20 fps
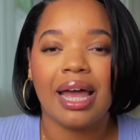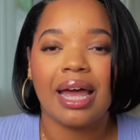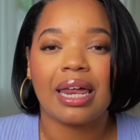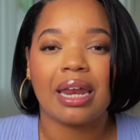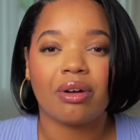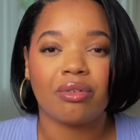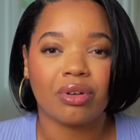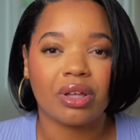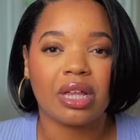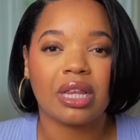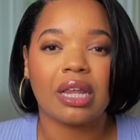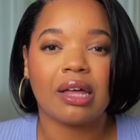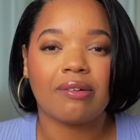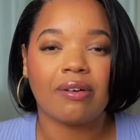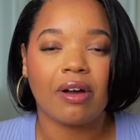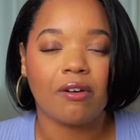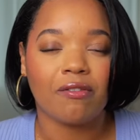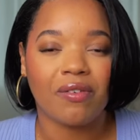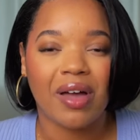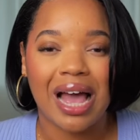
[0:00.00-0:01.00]
And I really love
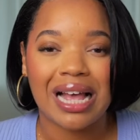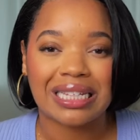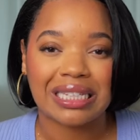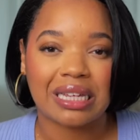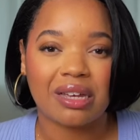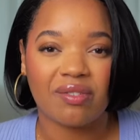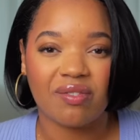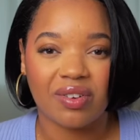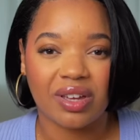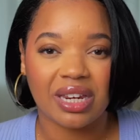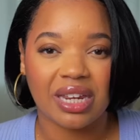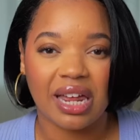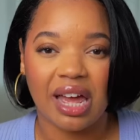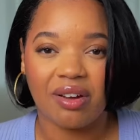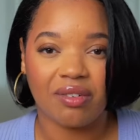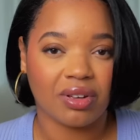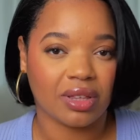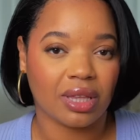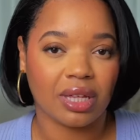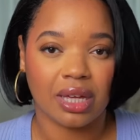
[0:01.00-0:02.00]
how fast and convenient
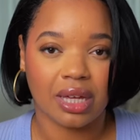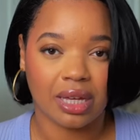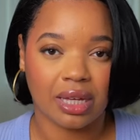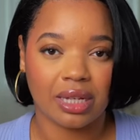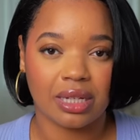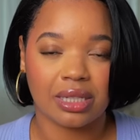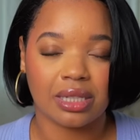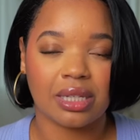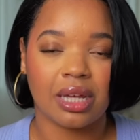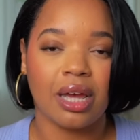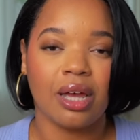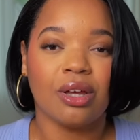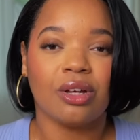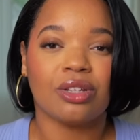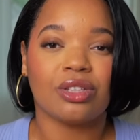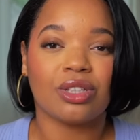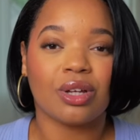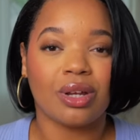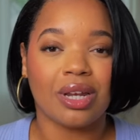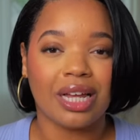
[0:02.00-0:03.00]
everything is.
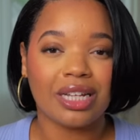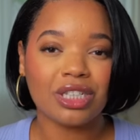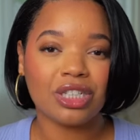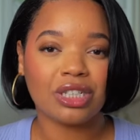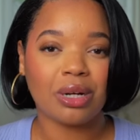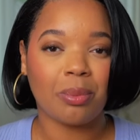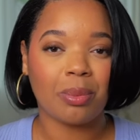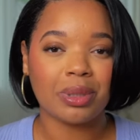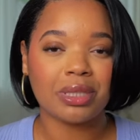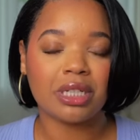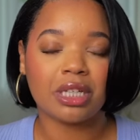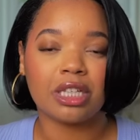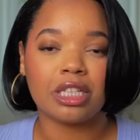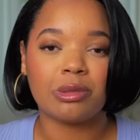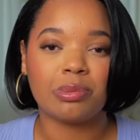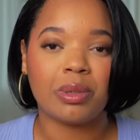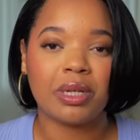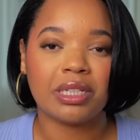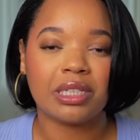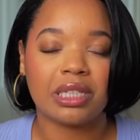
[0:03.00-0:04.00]
So let's jump into these
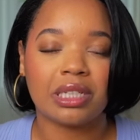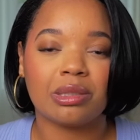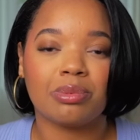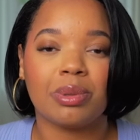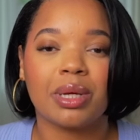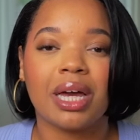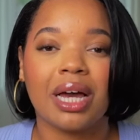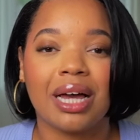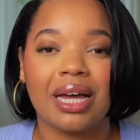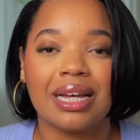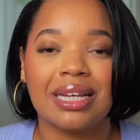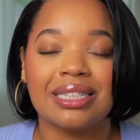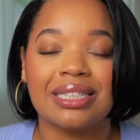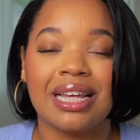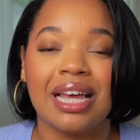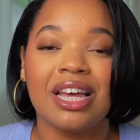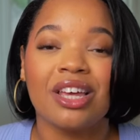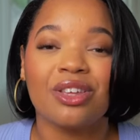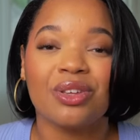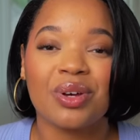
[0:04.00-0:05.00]
pieces because
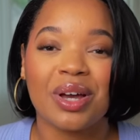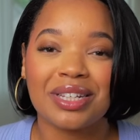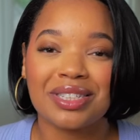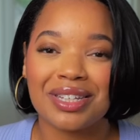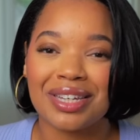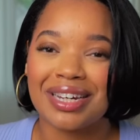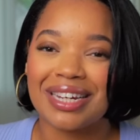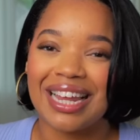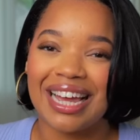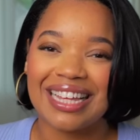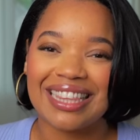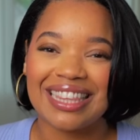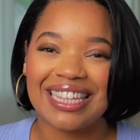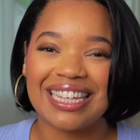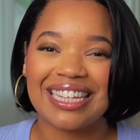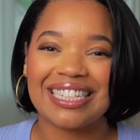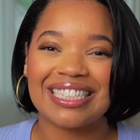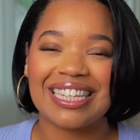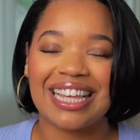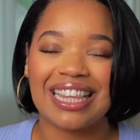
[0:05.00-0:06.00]
you guys are gonna like
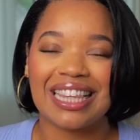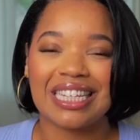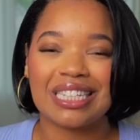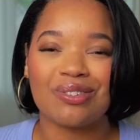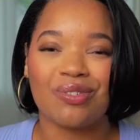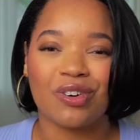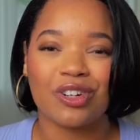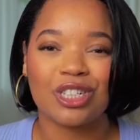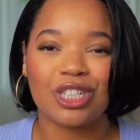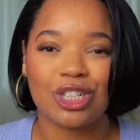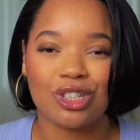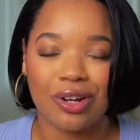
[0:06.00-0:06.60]
these. This first